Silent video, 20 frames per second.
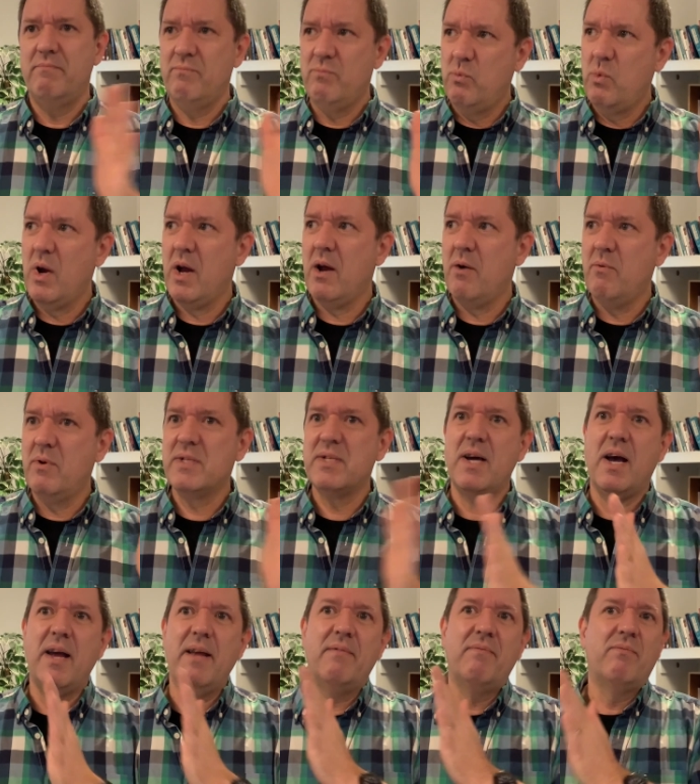Where was
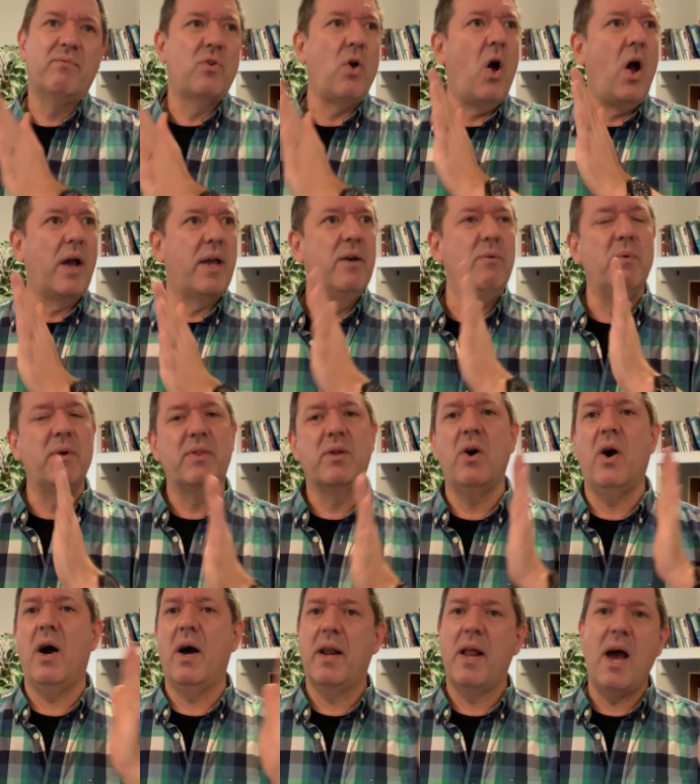I talking with
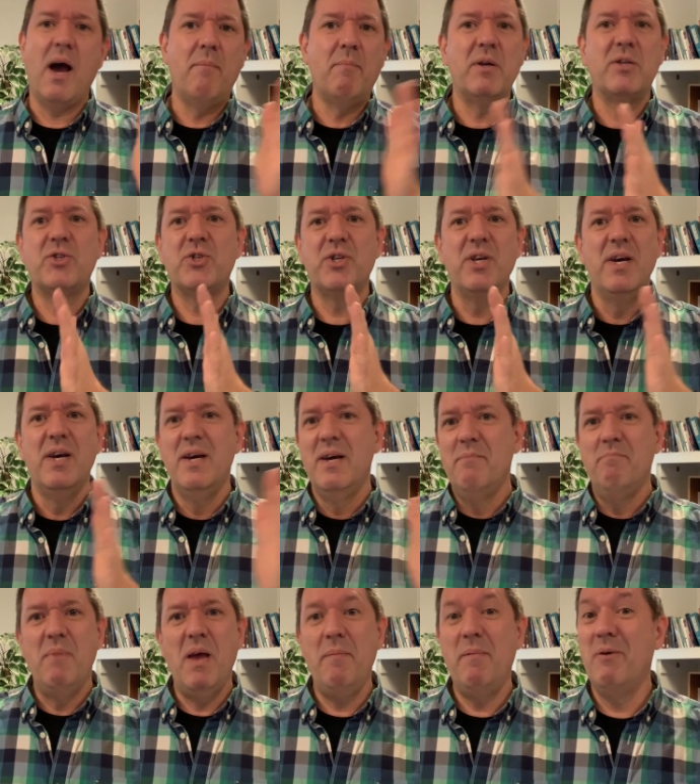God? How much?
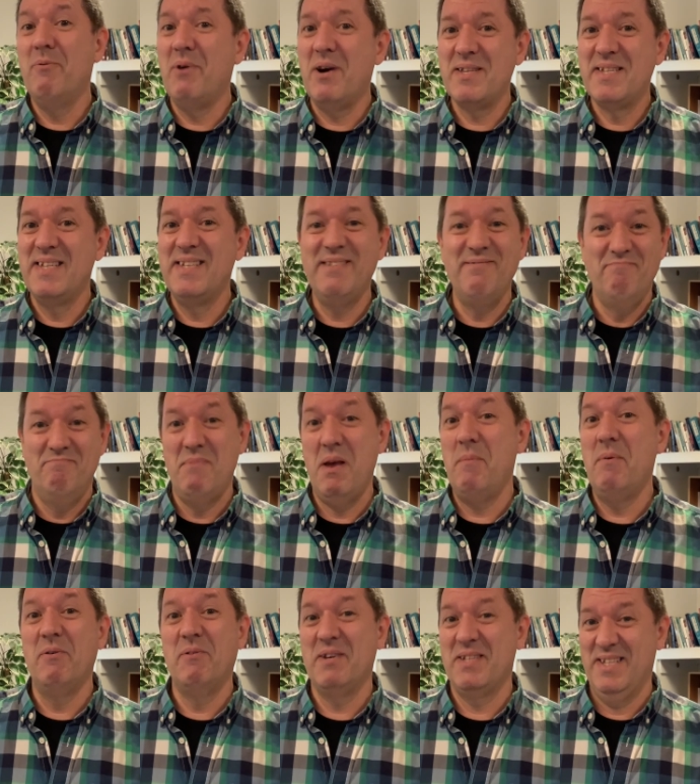Maybe it wasn't
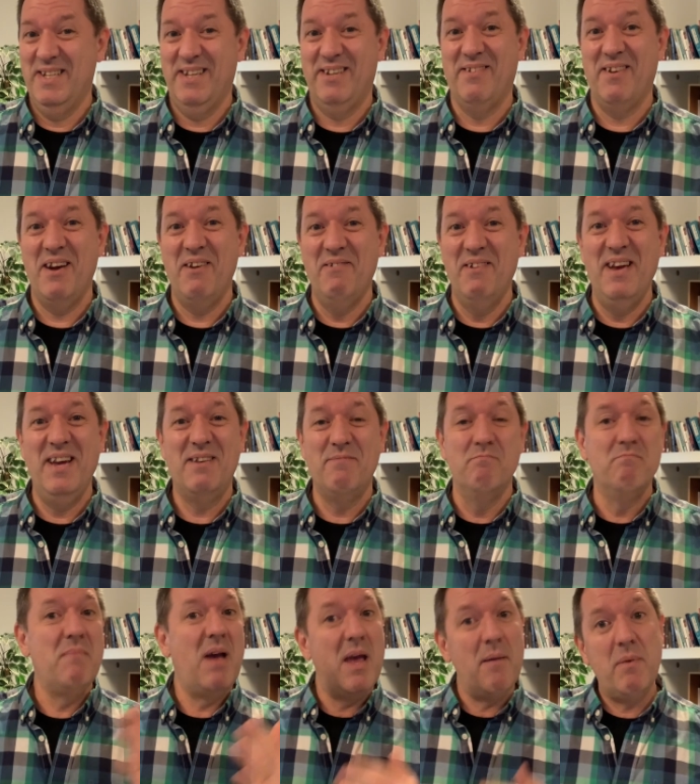a great week.
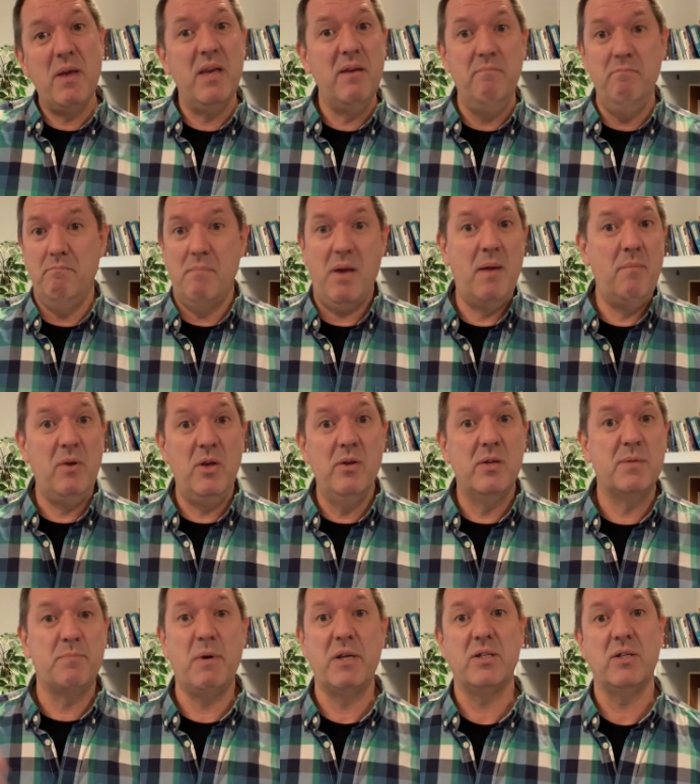Maybe you
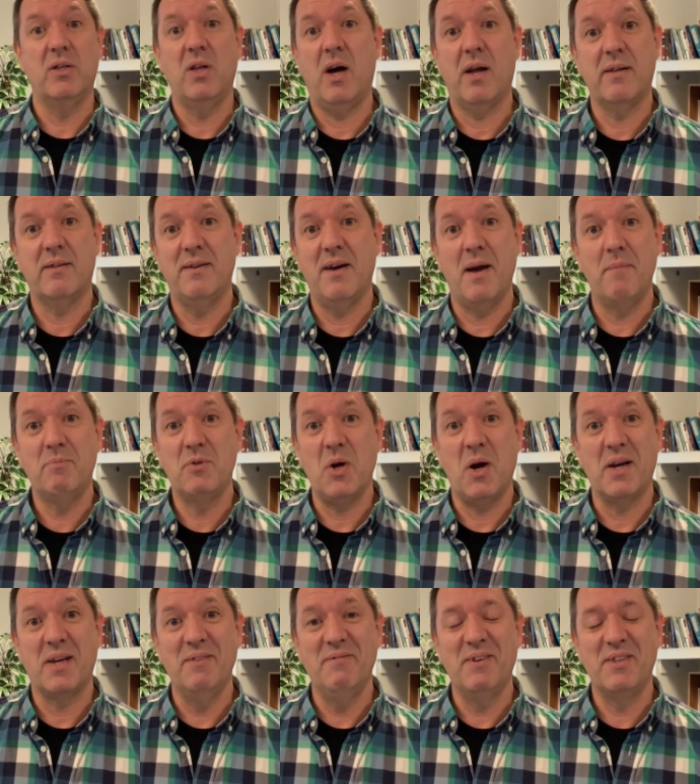spent a lot of time
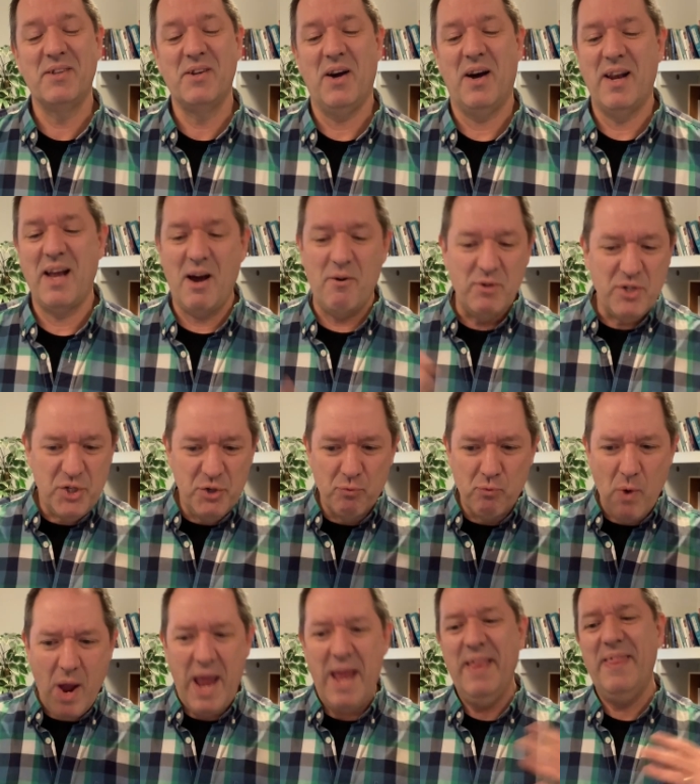talking with God. How would you
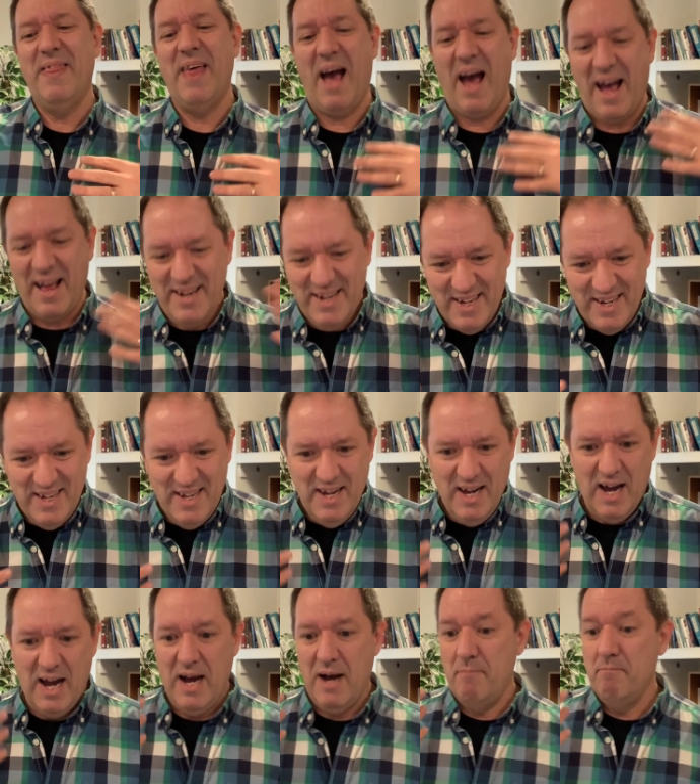rate that?
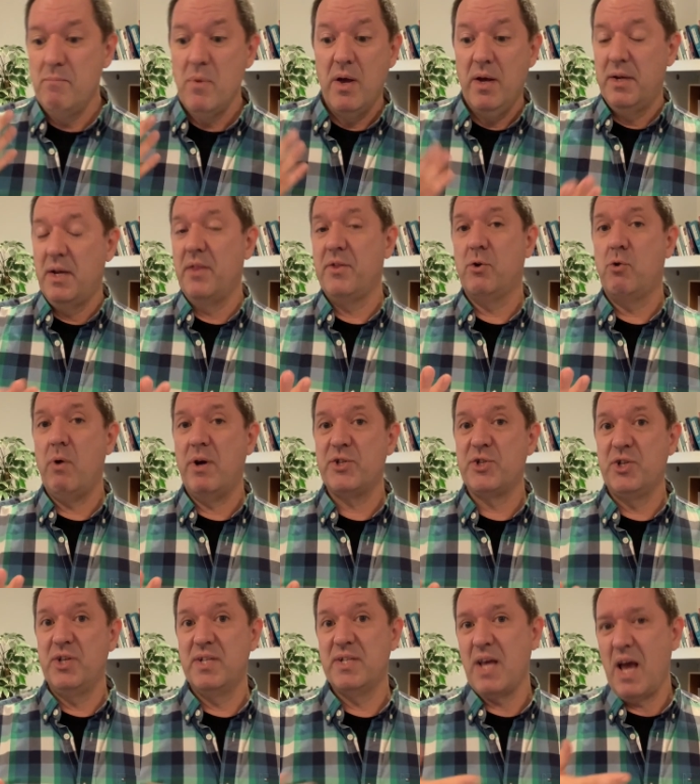Another
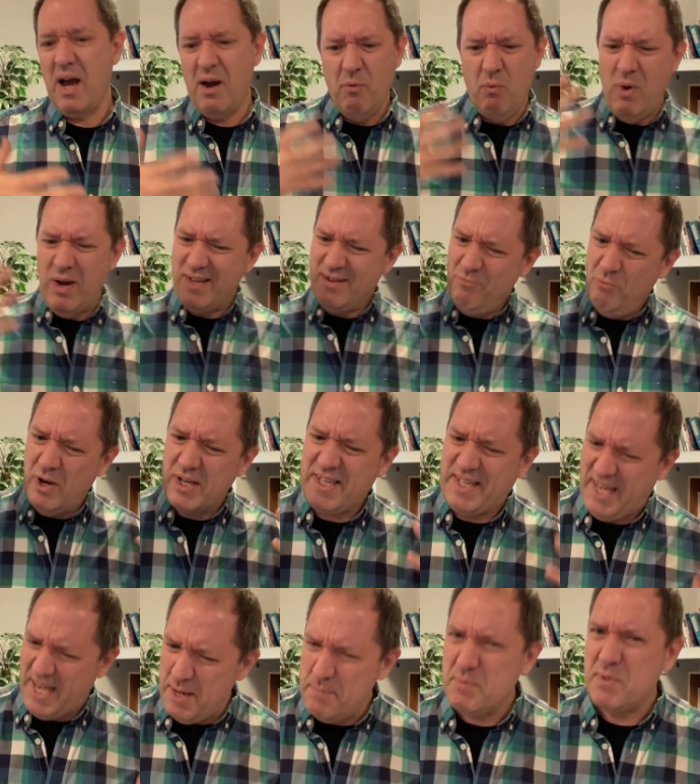question is, what
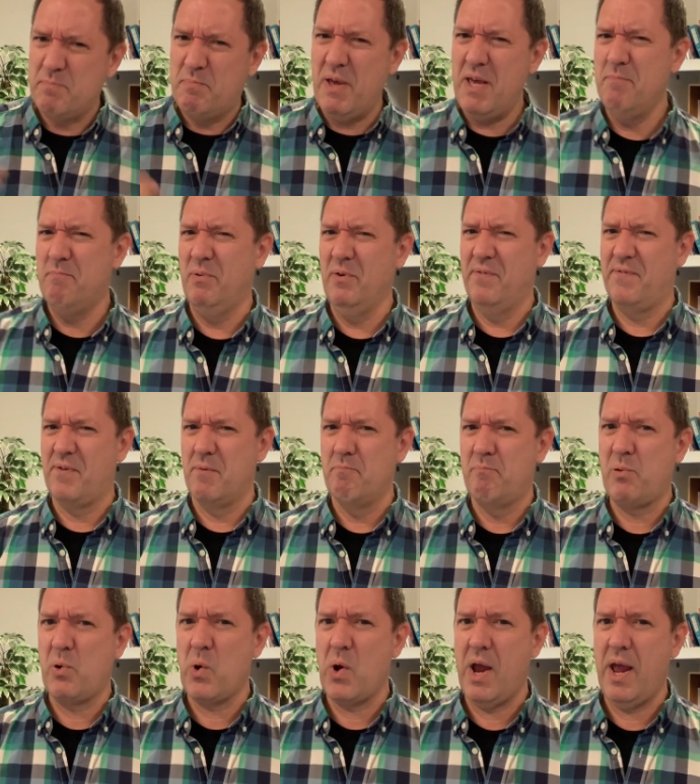keeps people from
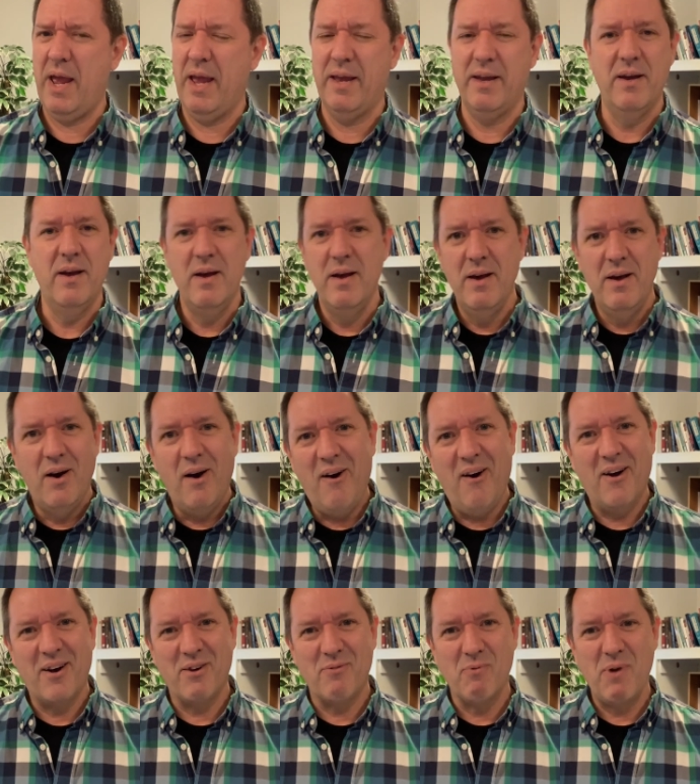praying
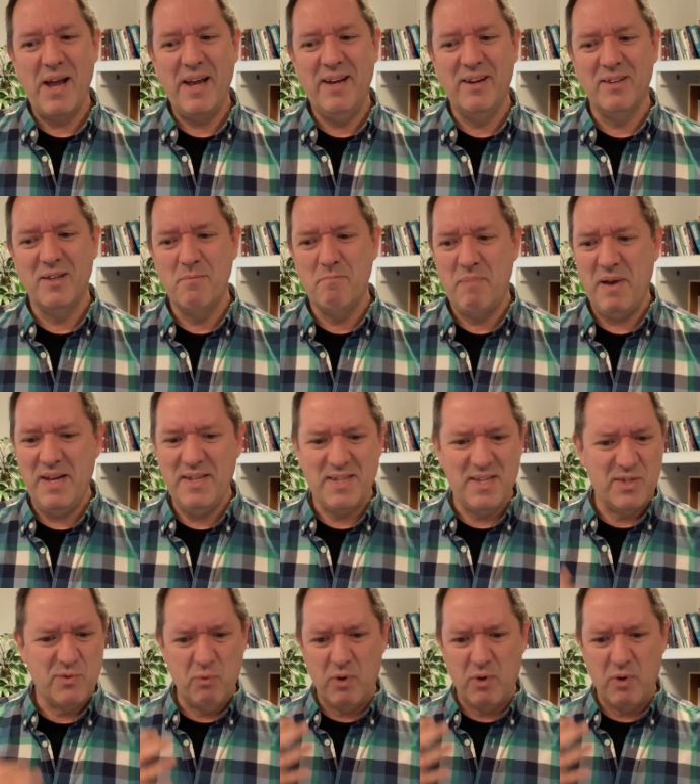on a regular basis?